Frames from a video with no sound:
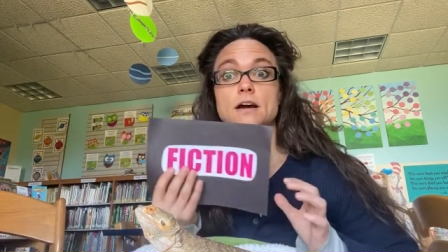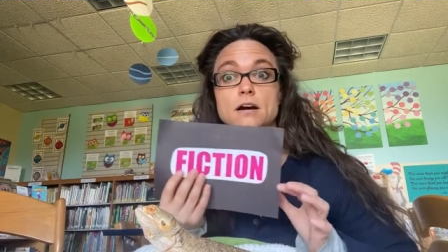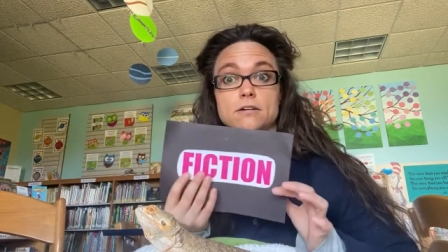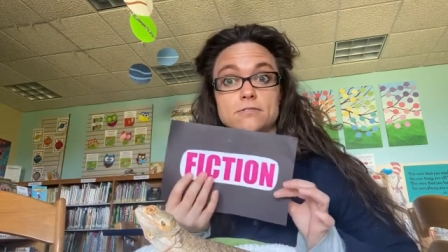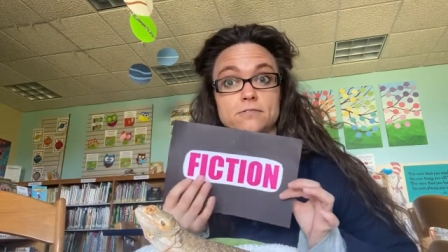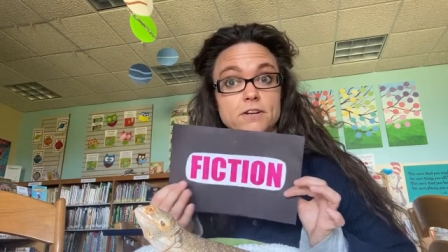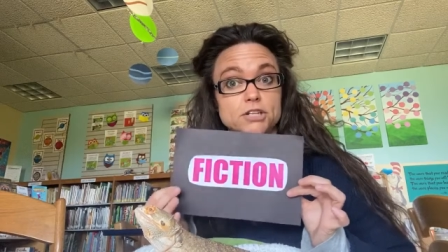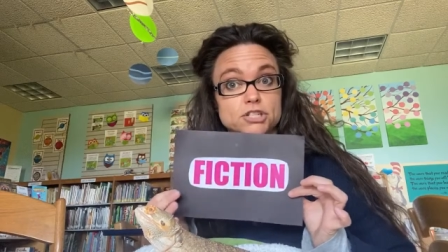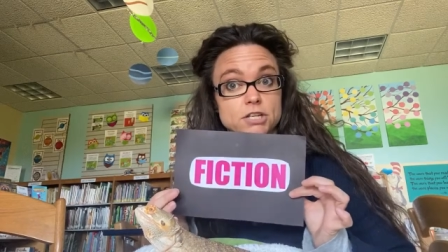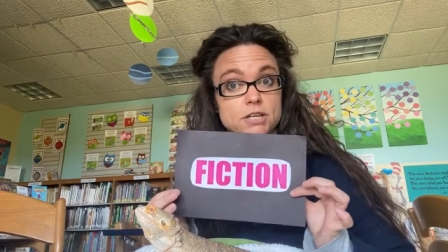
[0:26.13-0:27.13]
a
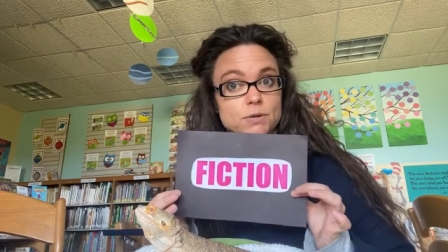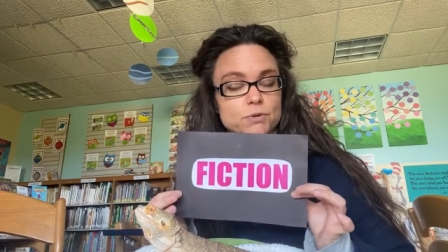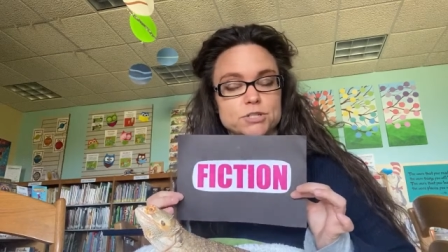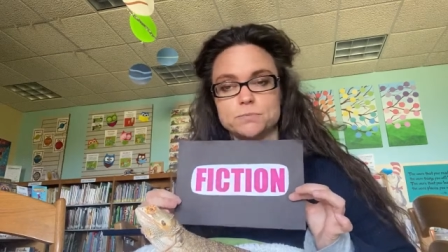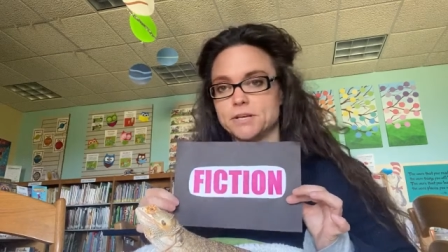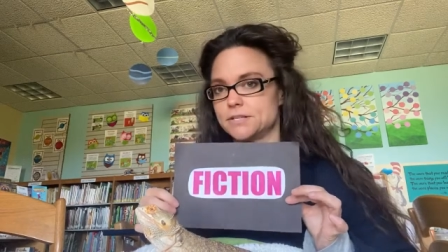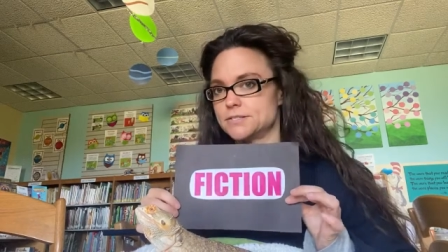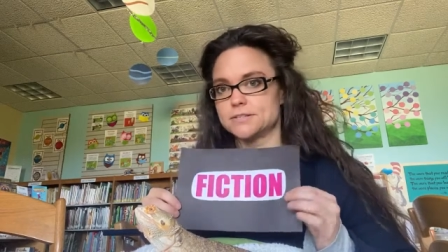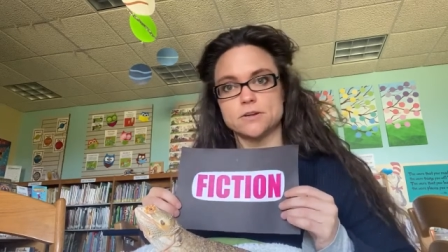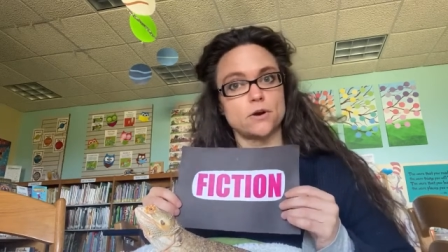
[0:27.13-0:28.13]
fiction, which
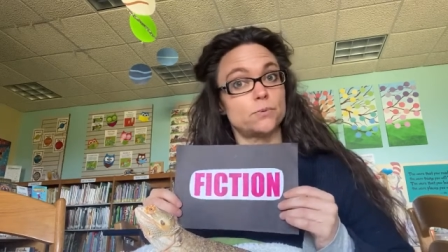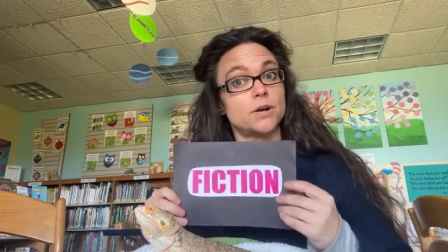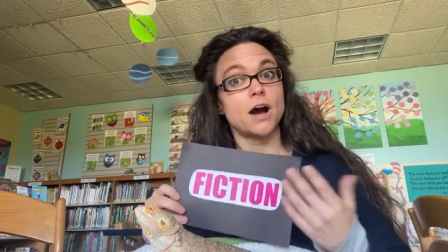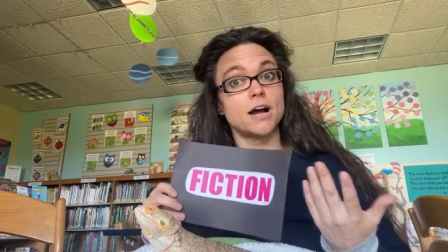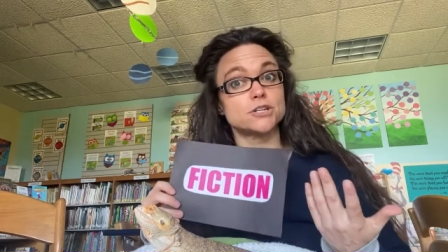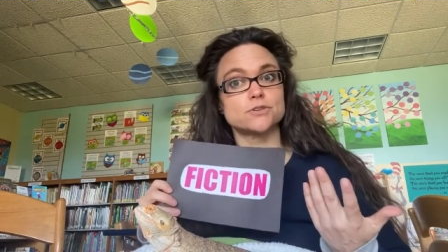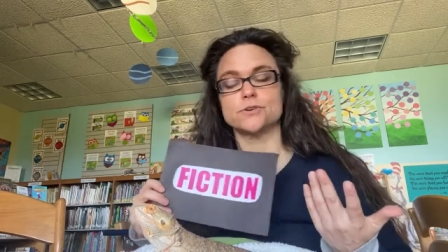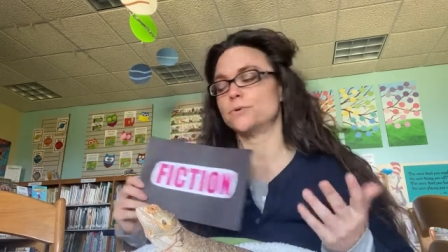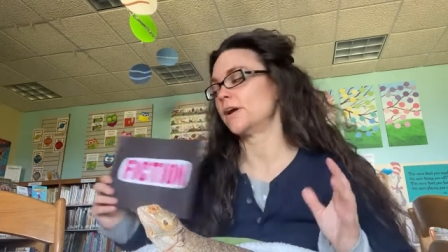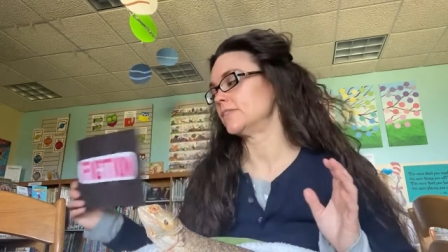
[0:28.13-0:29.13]
means no, not
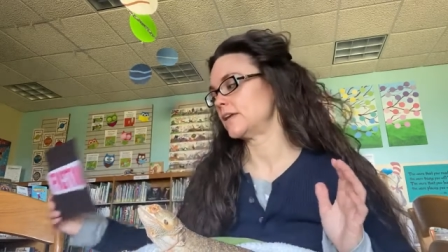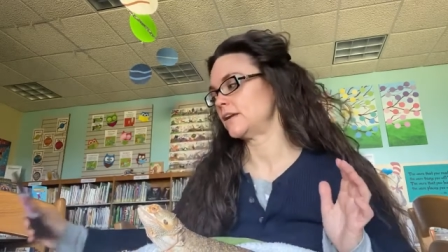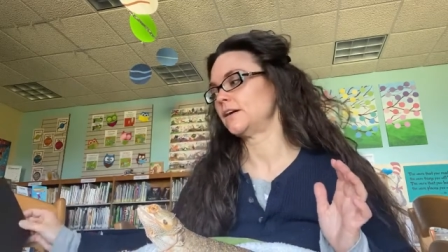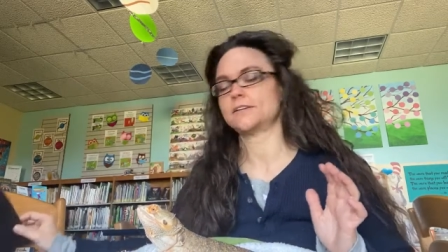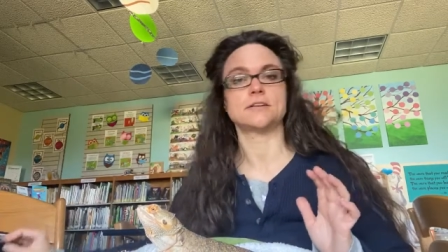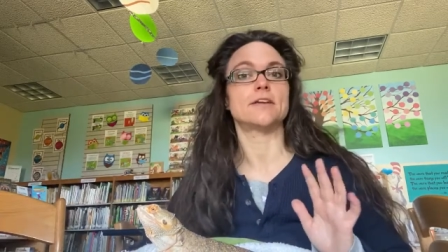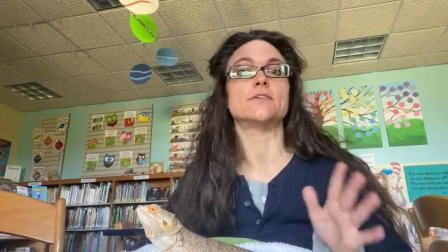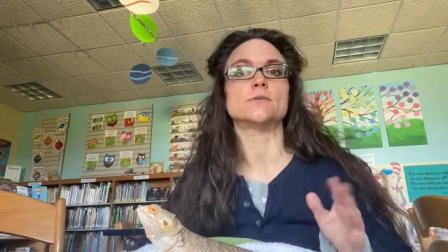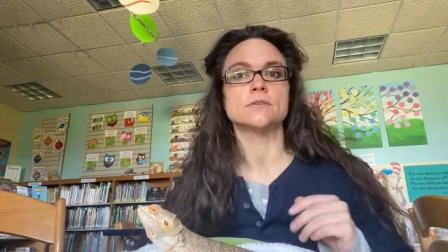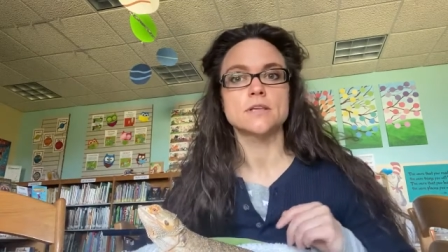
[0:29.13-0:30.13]
true. And then I'll give
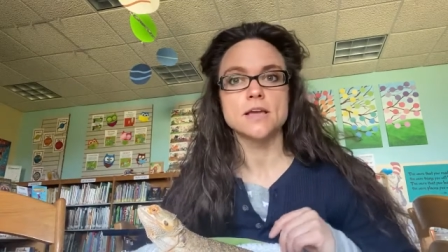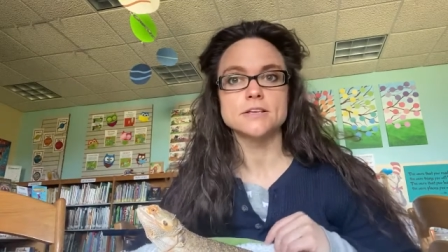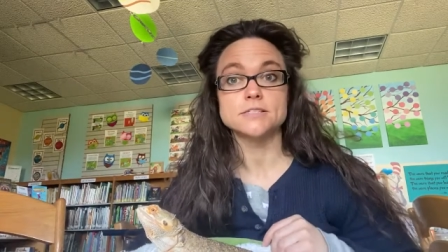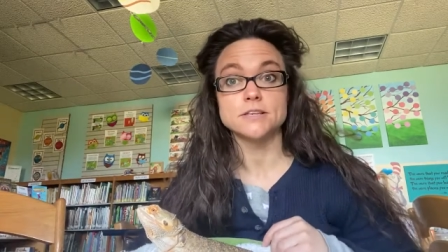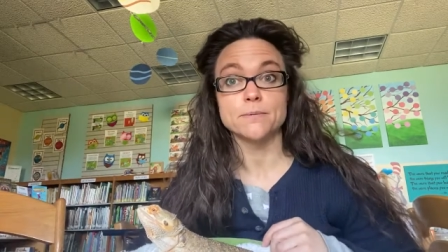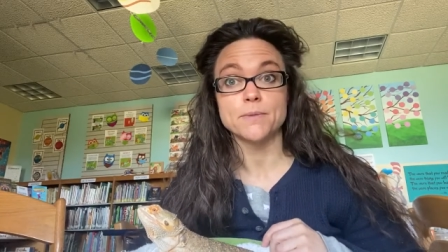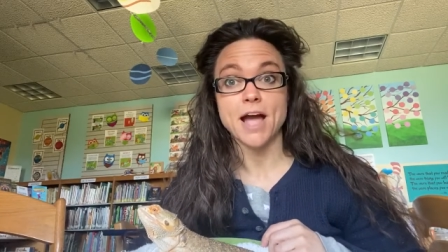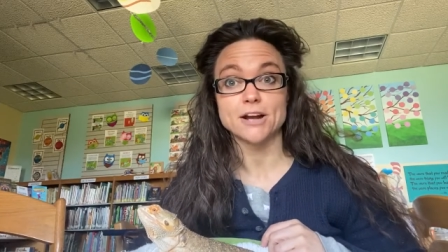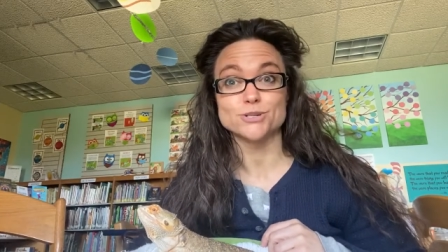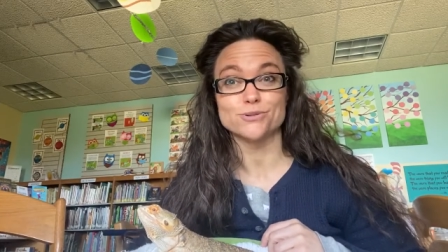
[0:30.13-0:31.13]
you some
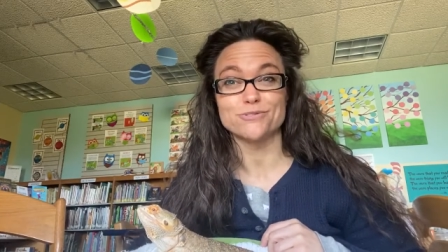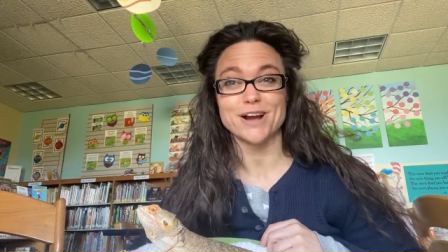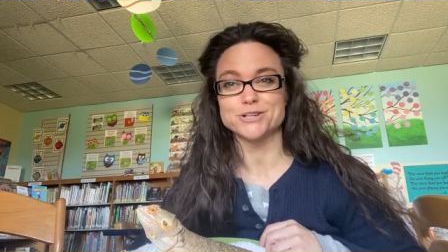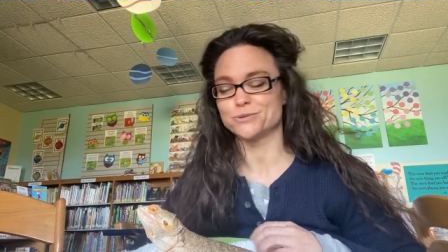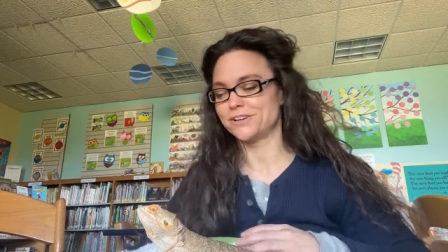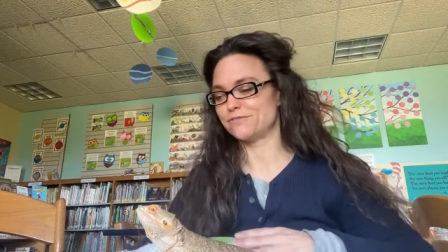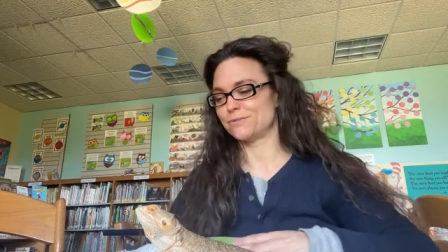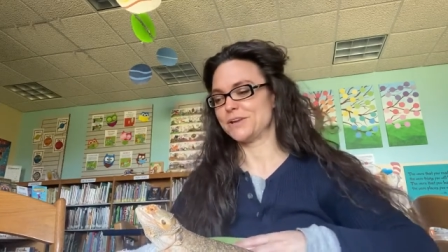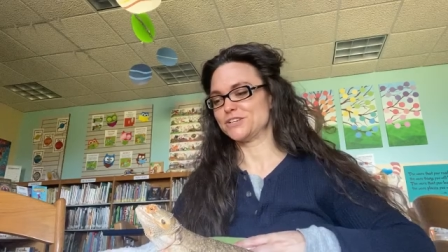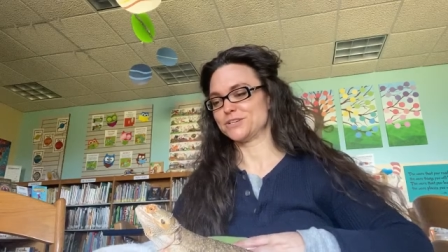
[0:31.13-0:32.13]
actual factual
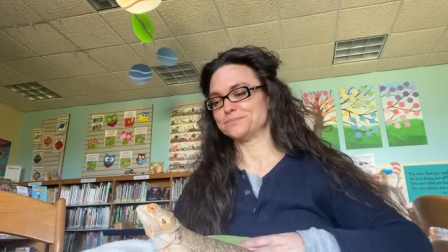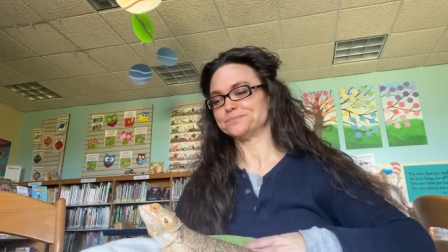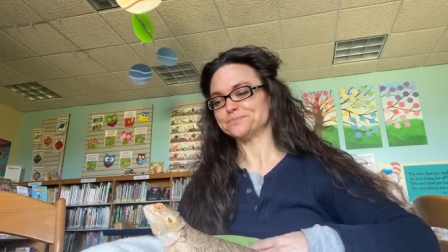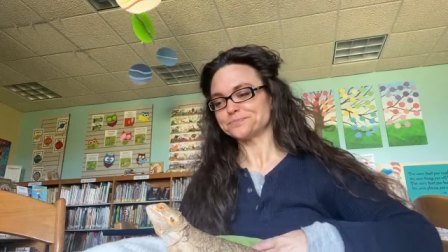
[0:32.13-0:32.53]
information